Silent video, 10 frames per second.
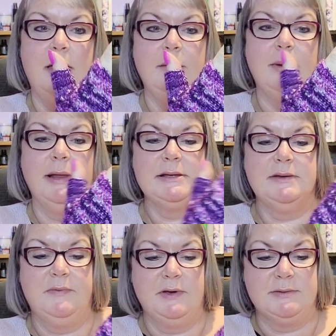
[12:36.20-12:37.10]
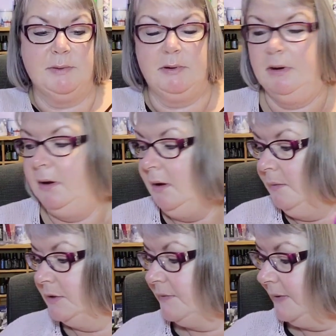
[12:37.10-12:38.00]
anyway, that's the first one,
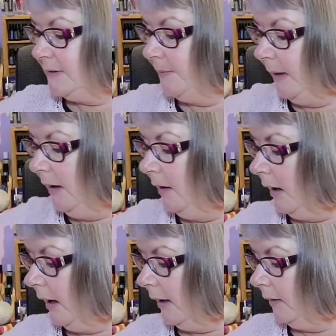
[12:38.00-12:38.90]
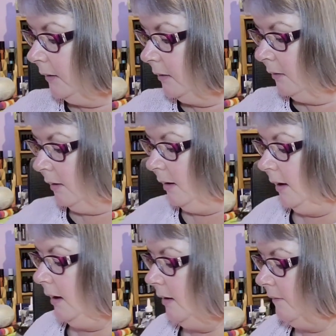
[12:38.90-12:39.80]
which fits me. And I
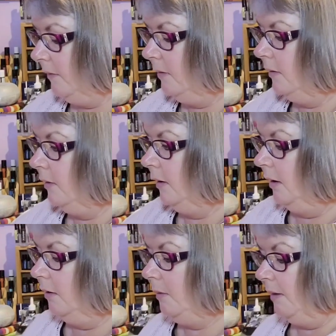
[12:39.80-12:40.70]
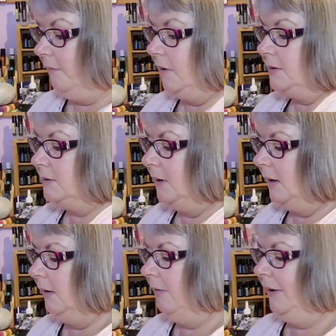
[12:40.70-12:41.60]
have, oh, I have cast on. I
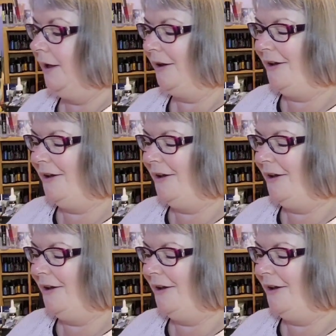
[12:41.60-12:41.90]
didn't think I